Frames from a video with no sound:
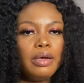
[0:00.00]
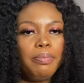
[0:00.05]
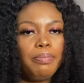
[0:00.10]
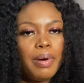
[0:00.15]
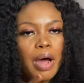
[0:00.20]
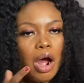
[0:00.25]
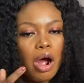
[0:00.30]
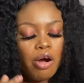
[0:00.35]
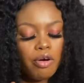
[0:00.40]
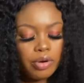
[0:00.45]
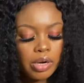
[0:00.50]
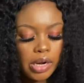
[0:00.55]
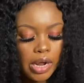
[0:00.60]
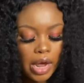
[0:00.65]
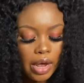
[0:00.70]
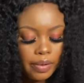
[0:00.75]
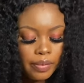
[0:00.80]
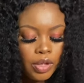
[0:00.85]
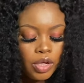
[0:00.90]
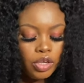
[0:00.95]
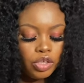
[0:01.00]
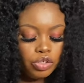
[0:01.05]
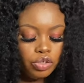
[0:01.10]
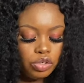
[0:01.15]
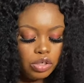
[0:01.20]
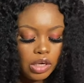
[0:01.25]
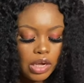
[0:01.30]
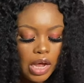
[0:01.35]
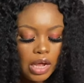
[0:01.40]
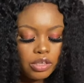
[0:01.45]
powder.
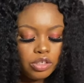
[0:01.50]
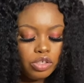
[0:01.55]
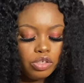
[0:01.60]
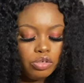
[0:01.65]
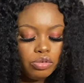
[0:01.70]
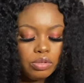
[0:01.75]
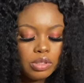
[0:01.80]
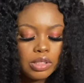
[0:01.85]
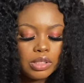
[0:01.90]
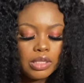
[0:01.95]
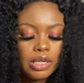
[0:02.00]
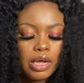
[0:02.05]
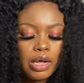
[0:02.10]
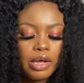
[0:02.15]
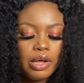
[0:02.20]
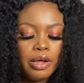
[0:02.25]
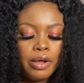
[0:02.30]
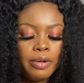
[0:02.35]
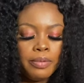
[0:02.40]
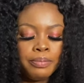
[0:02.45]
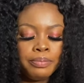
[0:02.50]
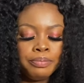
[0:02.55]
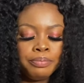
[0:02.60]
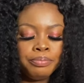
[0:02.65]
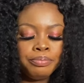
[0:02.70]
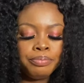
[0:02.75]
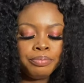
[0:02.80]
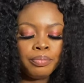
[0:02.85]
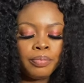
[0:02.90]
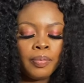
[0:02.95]
You can use the